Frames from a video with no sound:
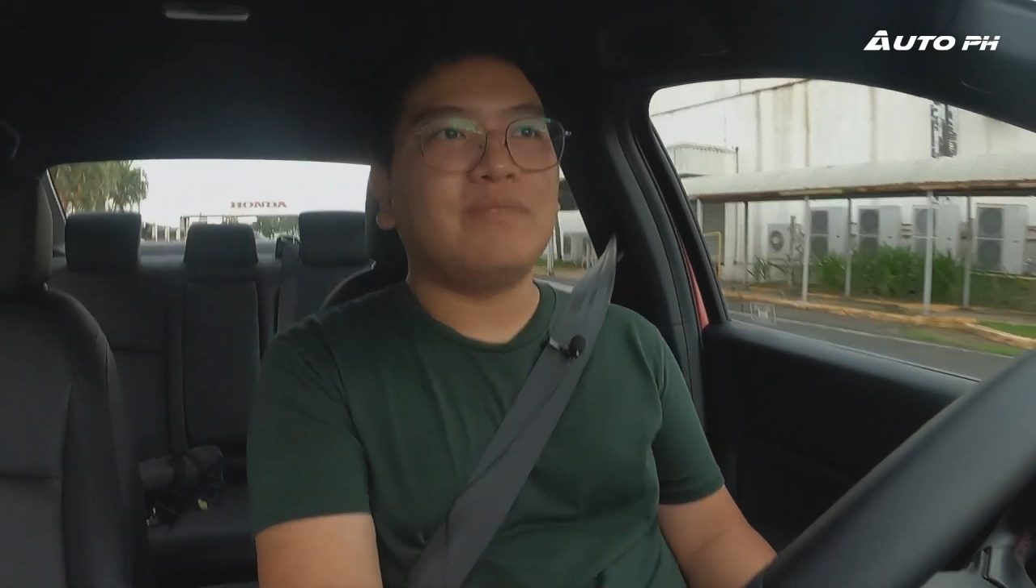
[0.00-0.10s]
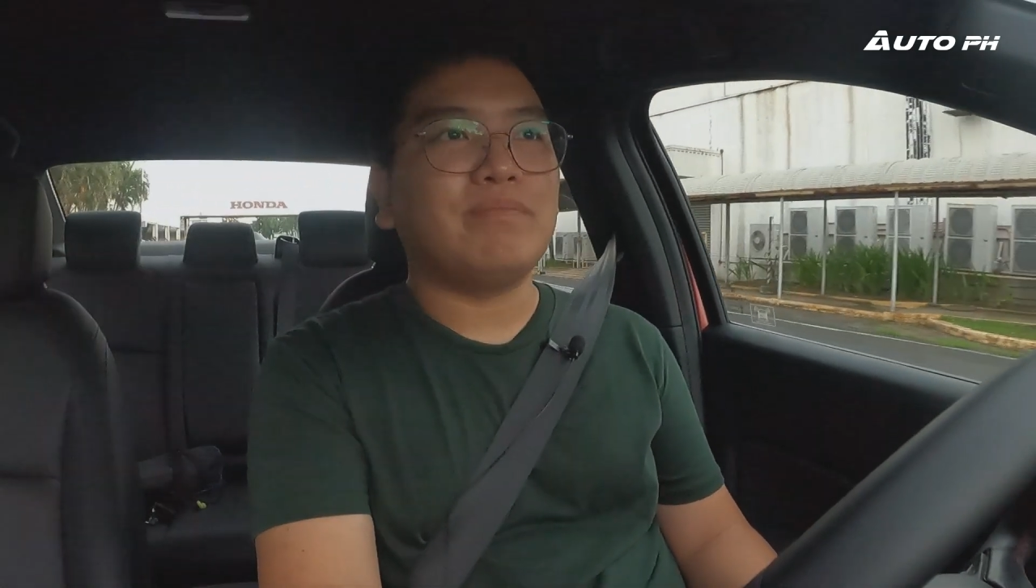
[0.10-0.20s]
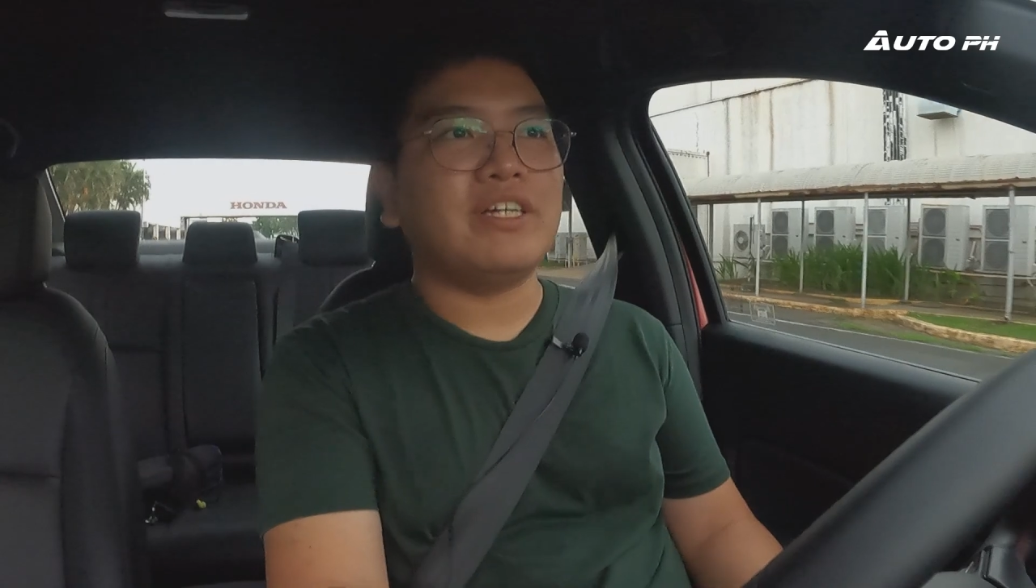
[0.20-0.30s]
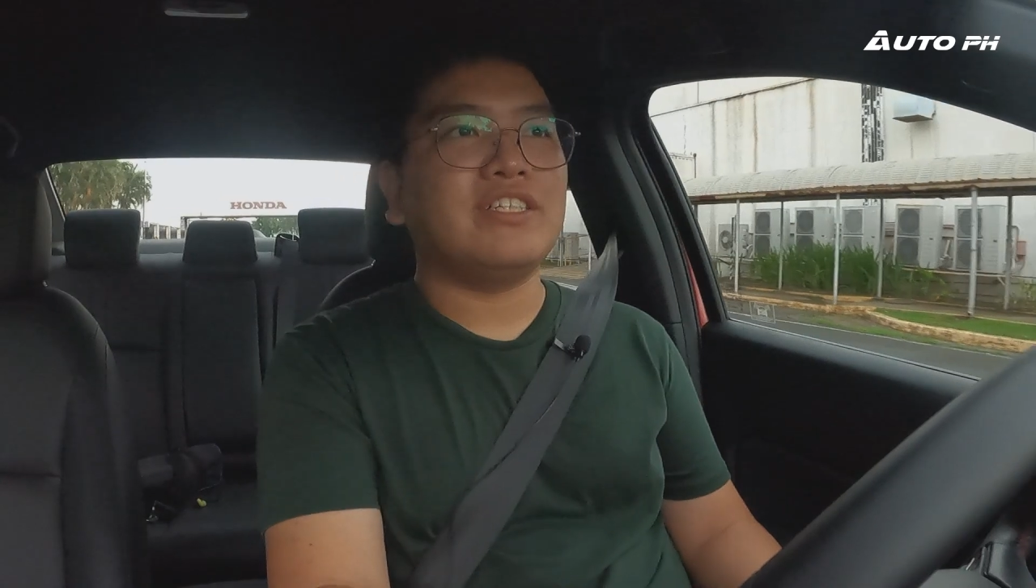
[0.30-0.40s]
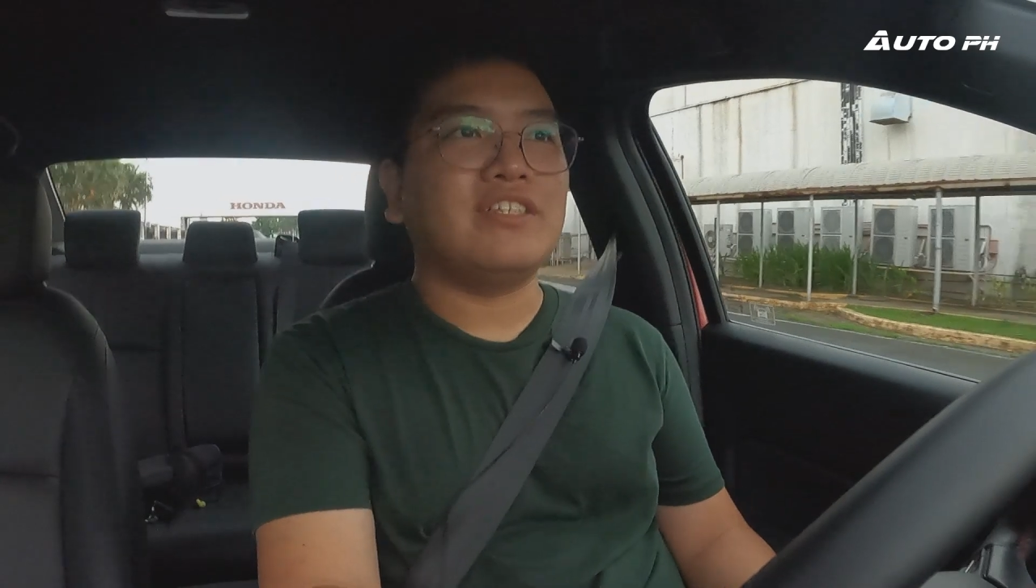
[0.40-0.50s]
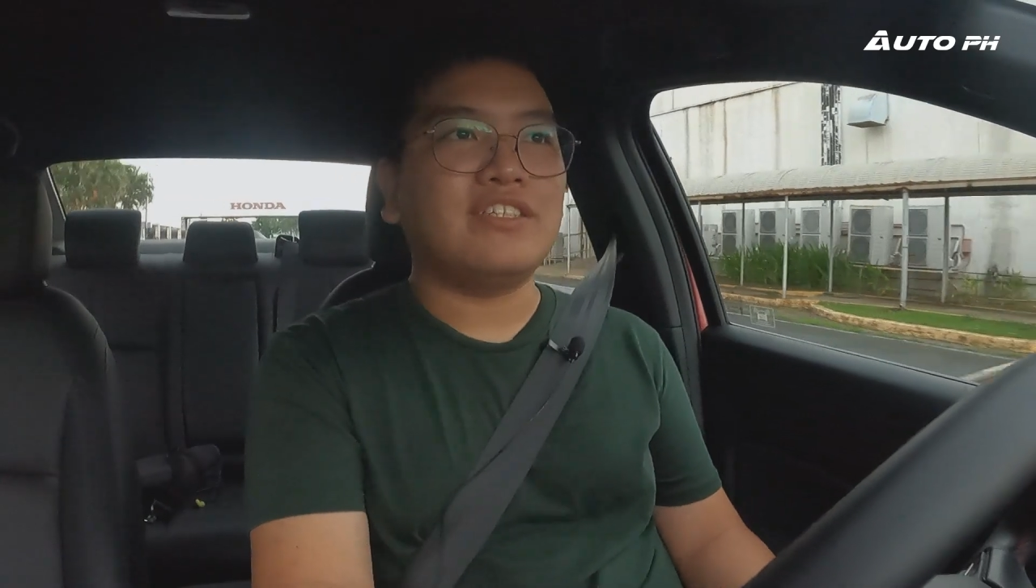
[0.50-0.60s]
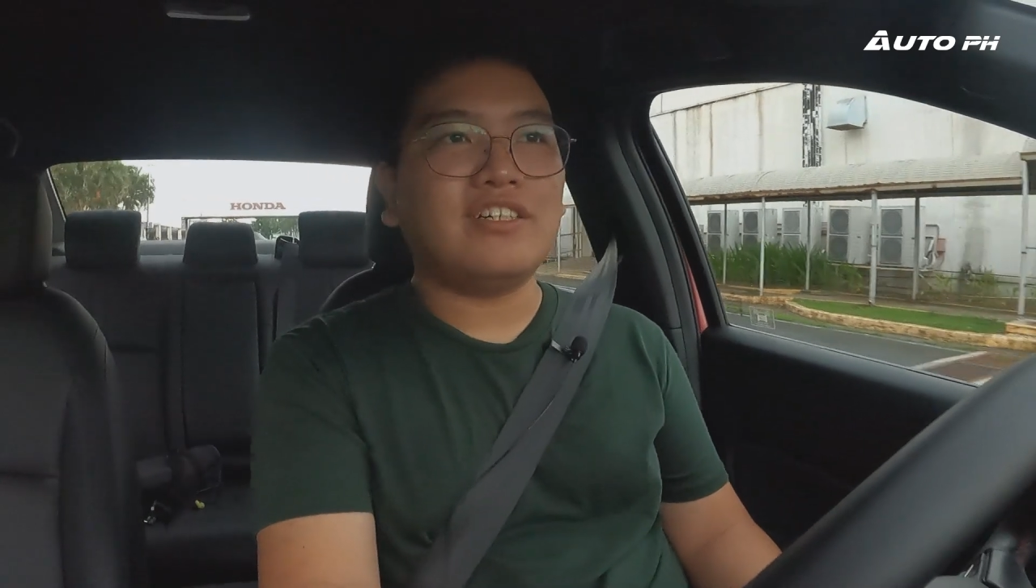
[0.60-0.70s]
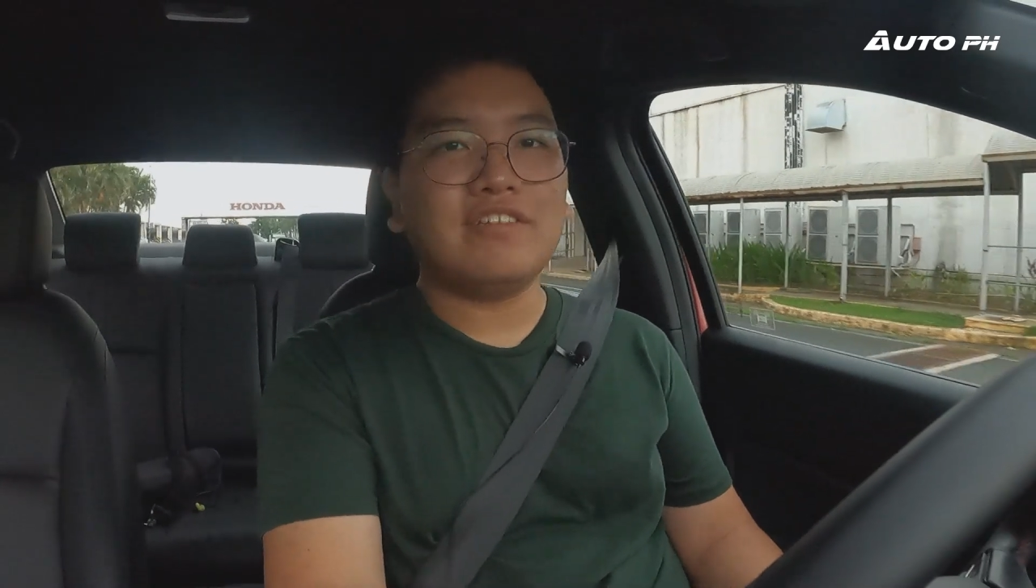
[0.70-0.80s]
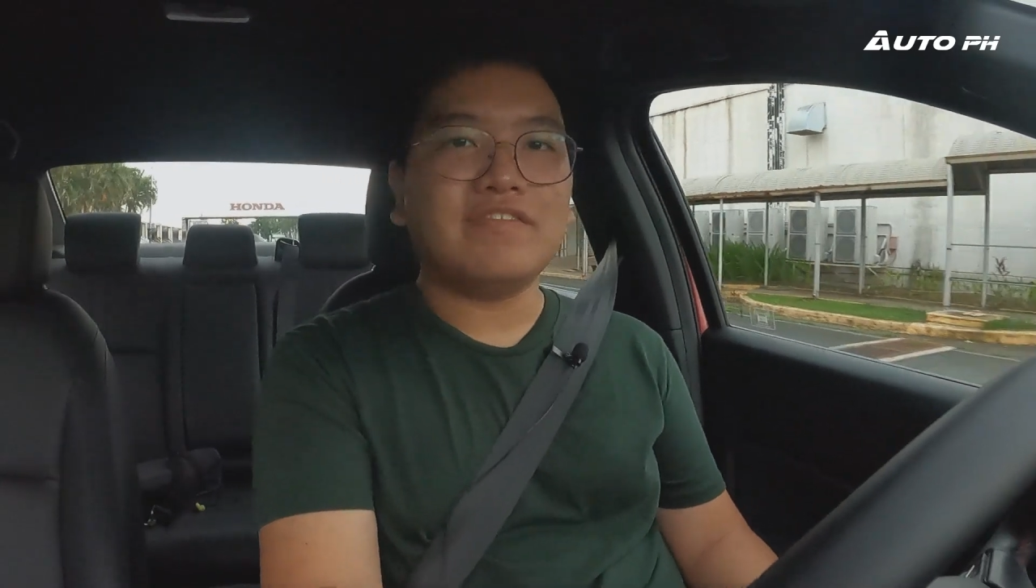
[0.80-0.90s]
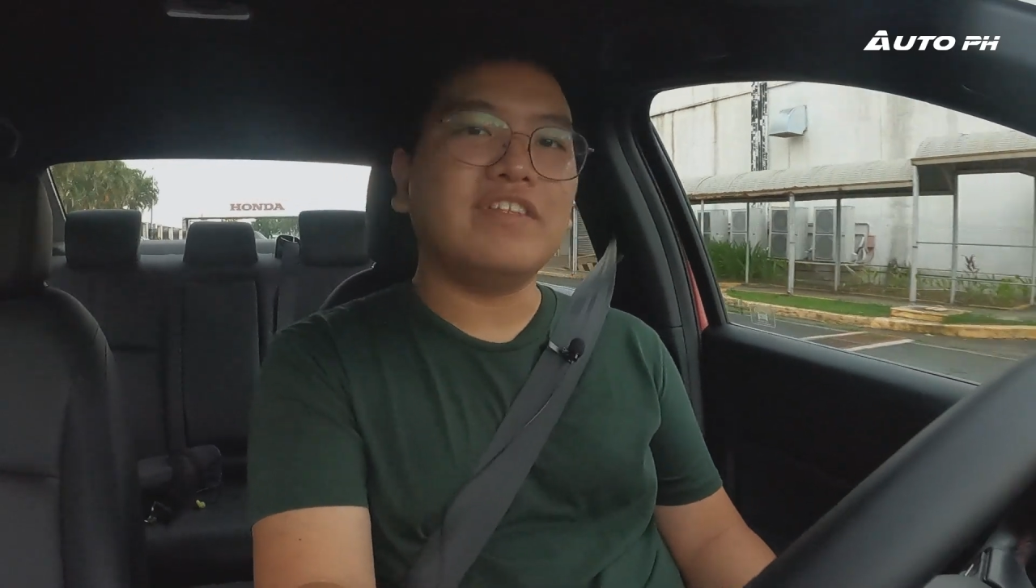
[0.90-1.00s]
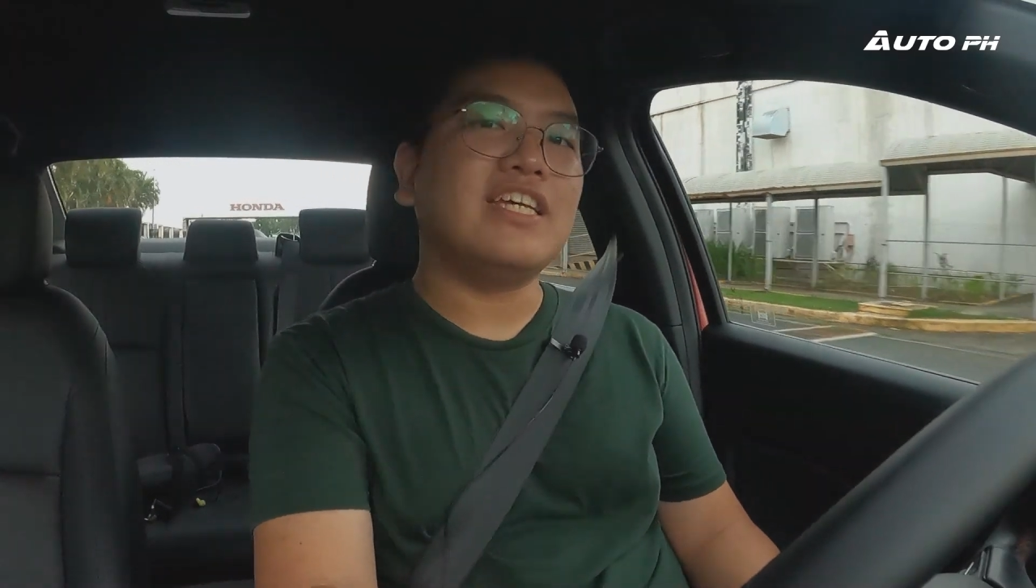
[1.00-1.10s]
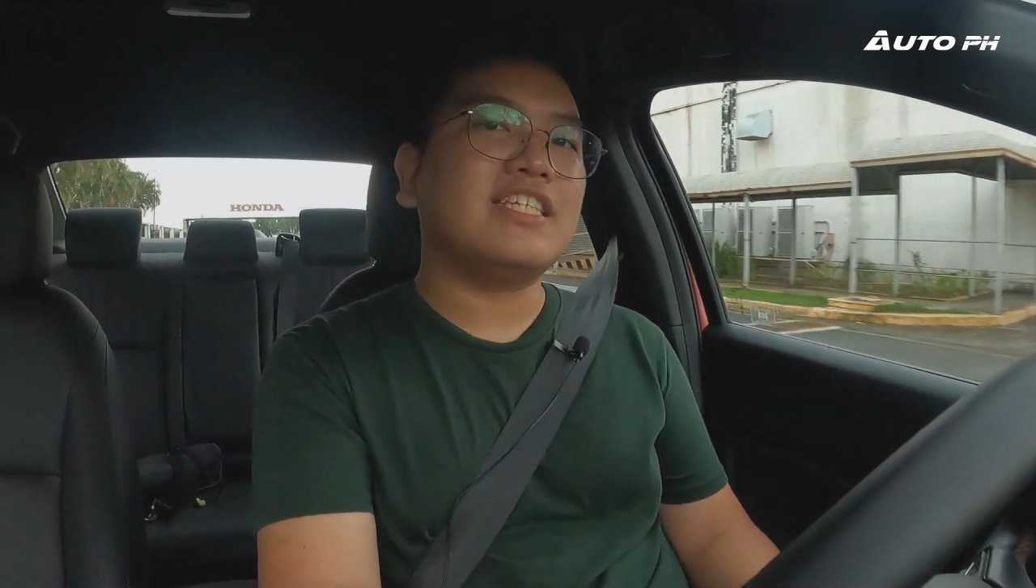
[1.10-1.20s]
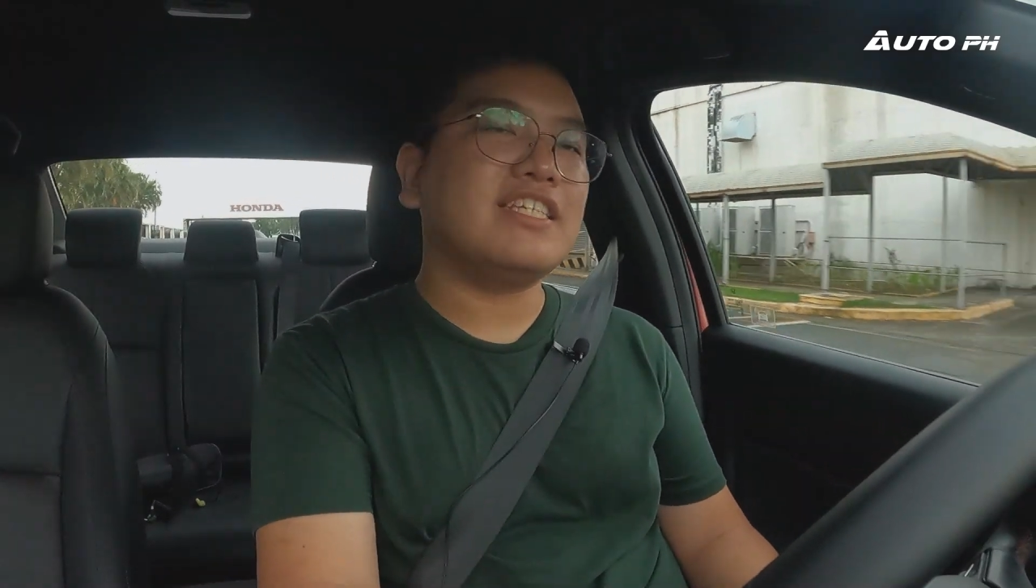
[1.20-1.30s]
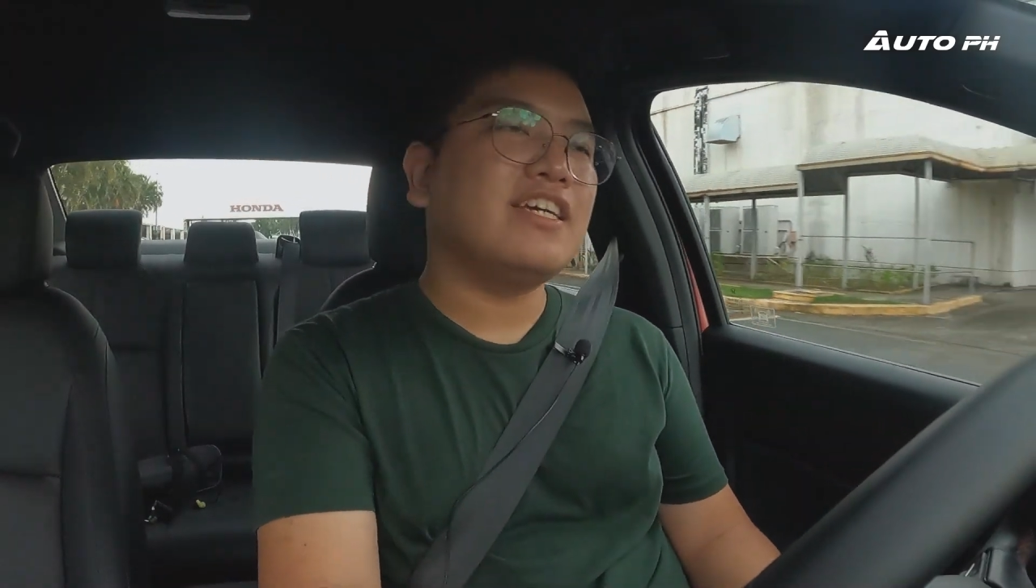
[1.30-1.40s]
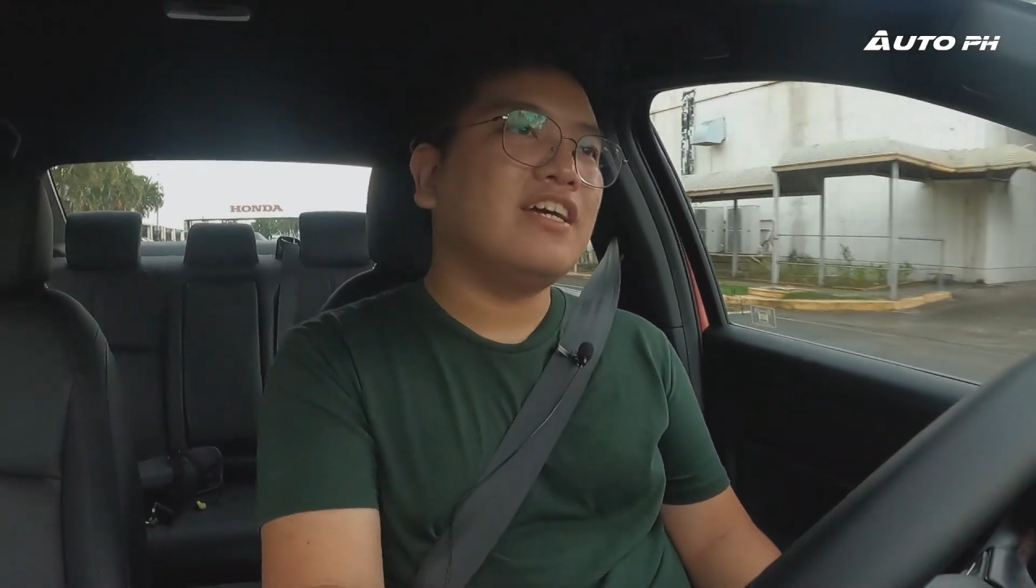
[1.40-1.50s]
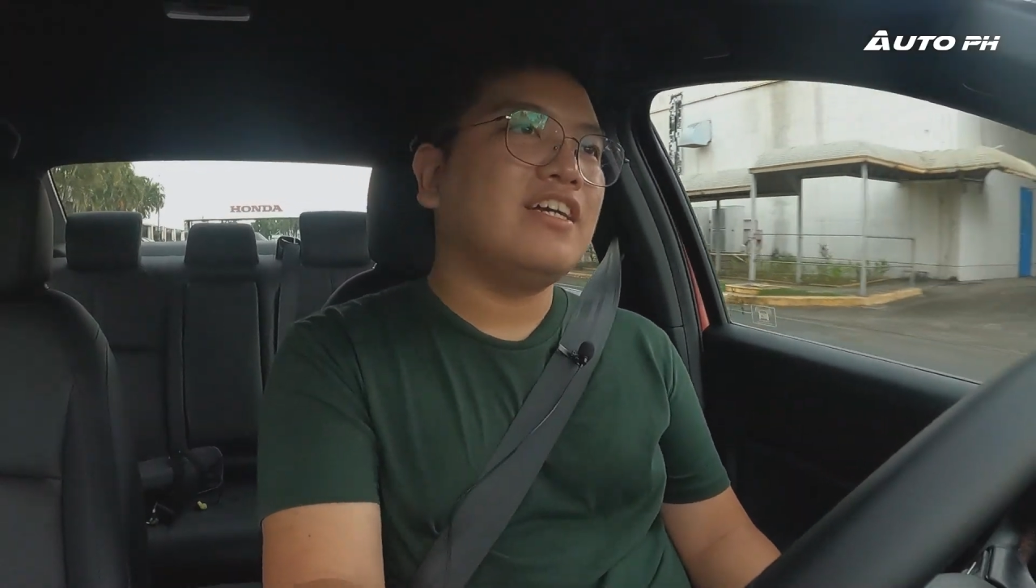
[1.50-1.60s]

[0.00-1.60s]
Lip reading: impressions of this